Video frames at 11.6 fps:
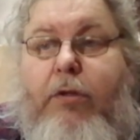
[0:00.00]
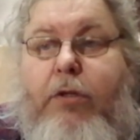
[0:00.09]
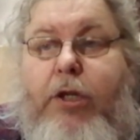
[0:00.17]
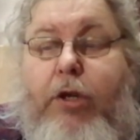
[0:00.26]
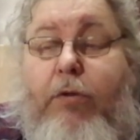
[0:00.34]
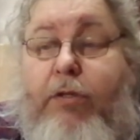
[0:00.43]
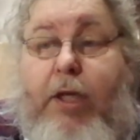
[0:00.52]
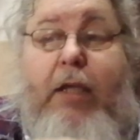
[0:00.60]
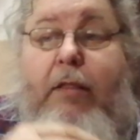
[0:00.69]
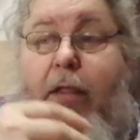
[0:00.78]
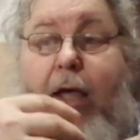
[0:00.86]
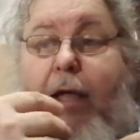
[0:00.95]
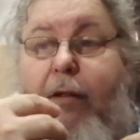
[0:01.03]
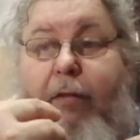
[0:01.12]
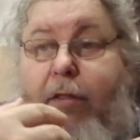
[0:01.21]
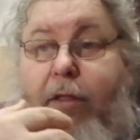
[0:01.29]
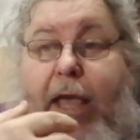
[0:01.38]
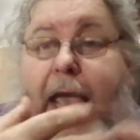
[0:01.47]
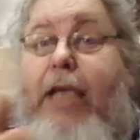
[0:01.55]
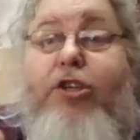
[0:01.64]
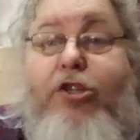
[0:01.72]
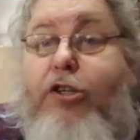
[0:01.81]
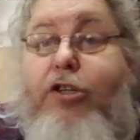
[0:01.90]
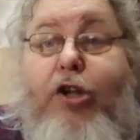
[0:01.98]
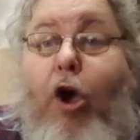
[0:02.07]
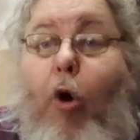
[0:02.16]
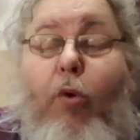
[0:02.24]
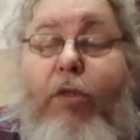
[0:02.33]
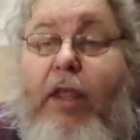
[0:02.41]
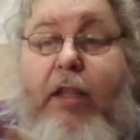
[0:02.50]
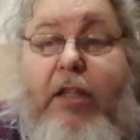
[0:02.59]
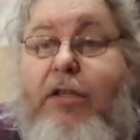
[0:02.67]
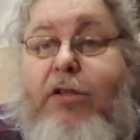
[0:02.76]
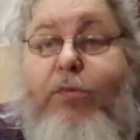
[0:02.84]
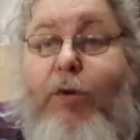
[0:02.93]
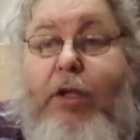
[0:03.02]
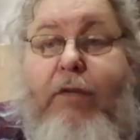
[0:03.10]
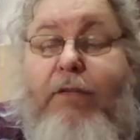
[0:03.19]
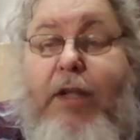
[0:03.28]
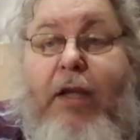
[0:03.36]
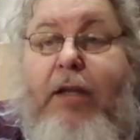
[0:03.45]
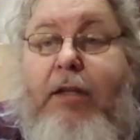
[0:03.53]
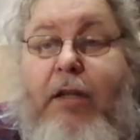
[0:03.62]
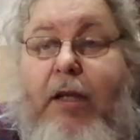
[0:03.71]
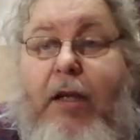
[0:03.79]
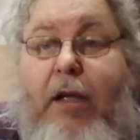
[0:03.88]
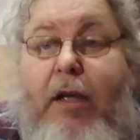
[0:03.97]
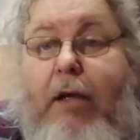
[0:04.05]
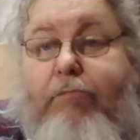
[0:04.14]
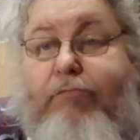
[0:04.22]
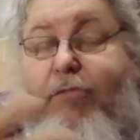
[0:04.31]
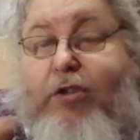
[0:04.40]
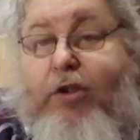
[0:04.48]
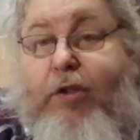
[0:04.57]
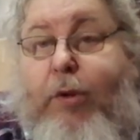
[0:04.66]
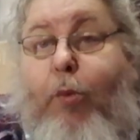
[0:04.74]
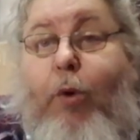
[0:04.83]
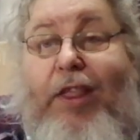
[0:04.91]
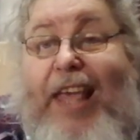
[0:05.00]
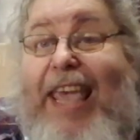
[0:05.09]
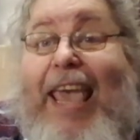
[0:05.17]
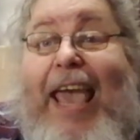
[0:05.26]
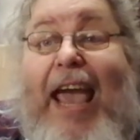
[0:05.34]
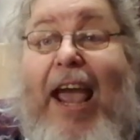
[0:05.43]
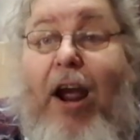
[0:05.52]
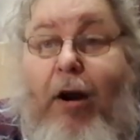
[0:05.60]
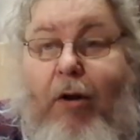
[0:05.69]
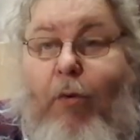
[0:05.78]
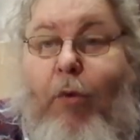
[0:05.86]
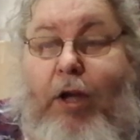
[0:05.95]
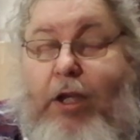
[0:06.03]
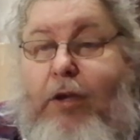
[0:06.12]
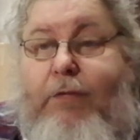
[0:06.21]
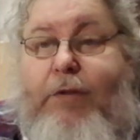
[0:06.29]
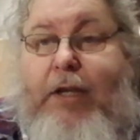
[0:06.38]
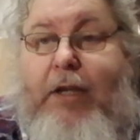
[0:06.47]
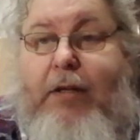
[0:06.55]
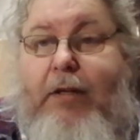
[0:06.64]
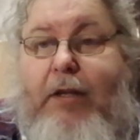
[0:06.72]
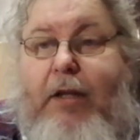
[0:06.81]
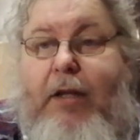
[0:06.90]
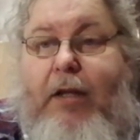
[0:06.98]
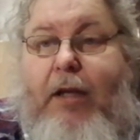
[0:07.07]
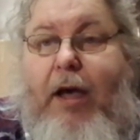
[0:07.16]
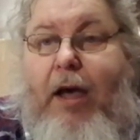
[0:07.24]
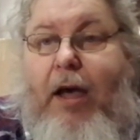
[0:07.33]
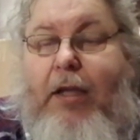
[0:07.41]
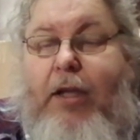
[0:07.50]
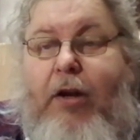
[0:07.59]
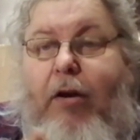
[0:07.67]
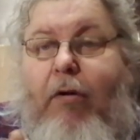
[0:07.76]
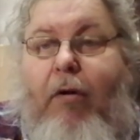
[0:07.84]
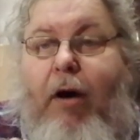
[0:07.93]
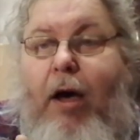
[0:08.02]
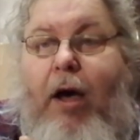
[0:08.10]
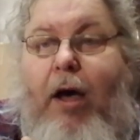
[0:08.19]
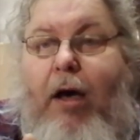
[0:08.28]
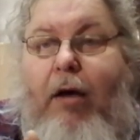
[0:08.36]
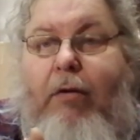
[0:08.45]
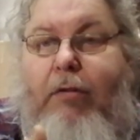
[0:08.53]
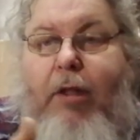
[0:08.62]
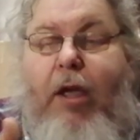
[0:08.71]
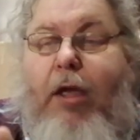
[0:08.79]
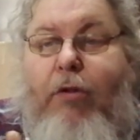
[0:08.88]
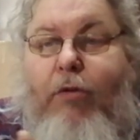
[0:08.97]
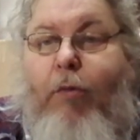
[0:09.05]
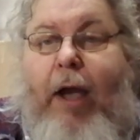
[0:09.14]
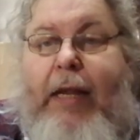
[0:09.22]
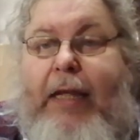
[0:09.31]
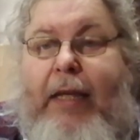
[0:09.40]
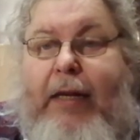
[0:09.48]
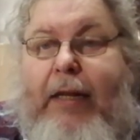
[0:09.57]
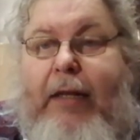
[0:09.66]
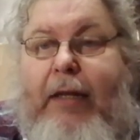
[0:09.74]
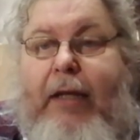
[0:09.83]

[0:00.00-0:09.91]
do you think that they should know that this is what you did? Do they, will they care what you did? Uh, you know, uh, eh, the writing in it.